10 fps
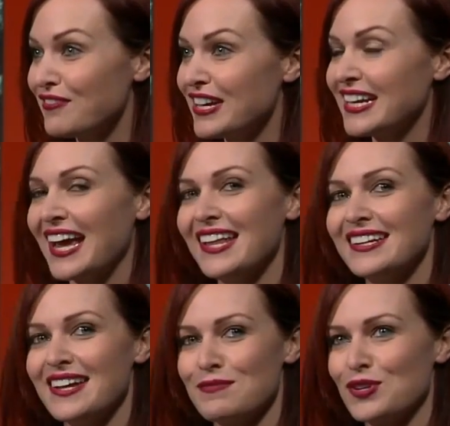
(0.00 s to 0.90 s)
of it,
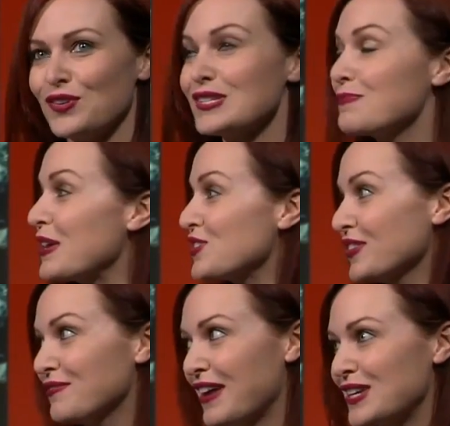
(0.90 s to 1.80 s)
and I'm sure the
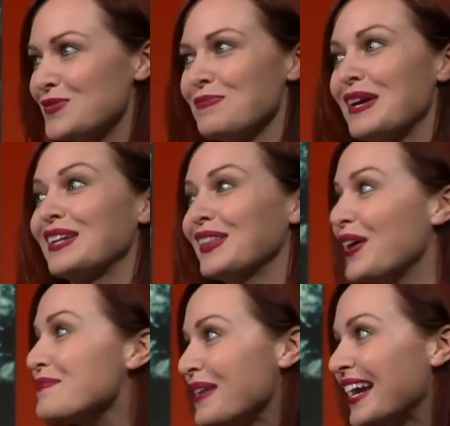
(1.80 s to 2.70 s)
special effects would be a
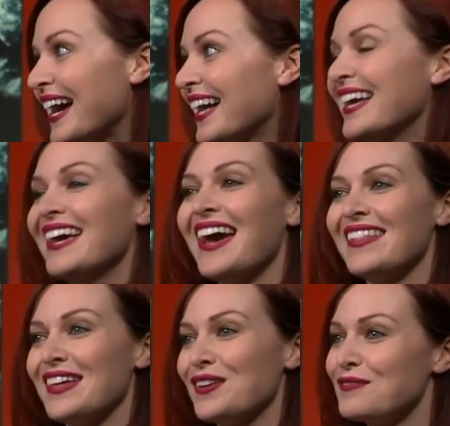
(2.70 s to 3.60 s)
lot better
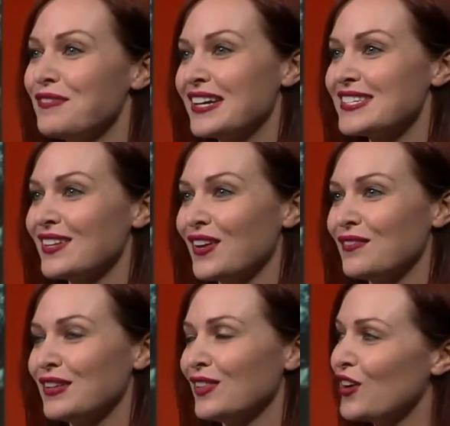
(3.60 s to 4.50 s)
and they could fix a
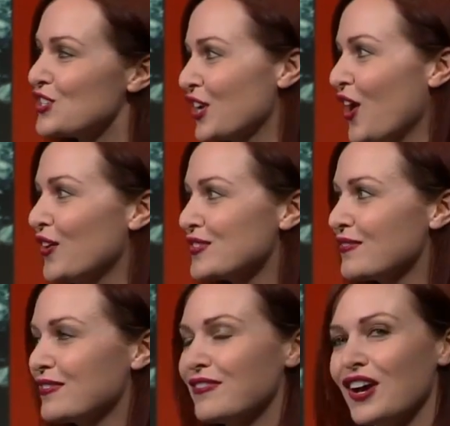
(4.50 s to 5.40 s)
lot of the logic holes
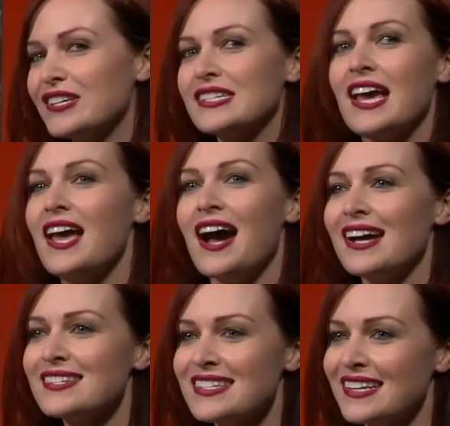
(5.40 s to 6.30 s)
of the first,
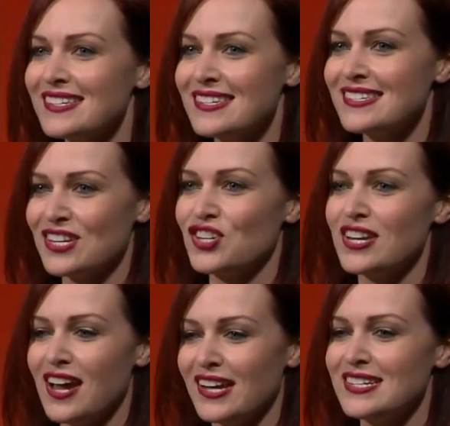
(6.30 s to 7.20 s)
I just think this is such
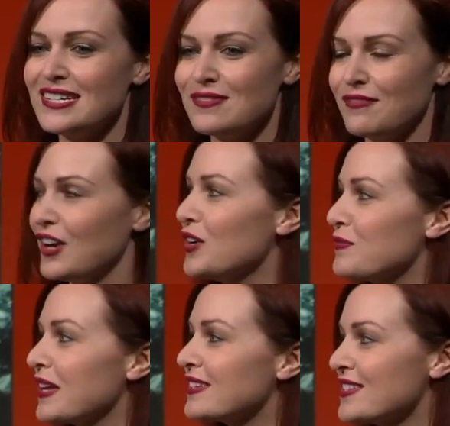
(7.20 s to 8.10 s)
a nineties
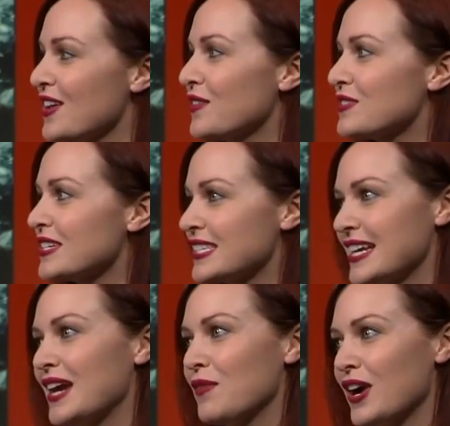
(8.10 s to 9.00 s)
film that deserves yeah. to
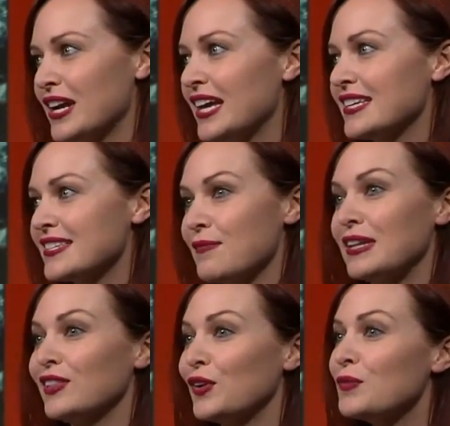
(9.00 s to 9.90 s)
stay where it is. I
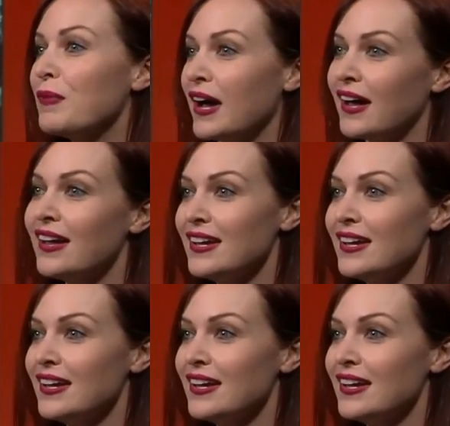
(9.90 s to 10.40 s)
mean, Looper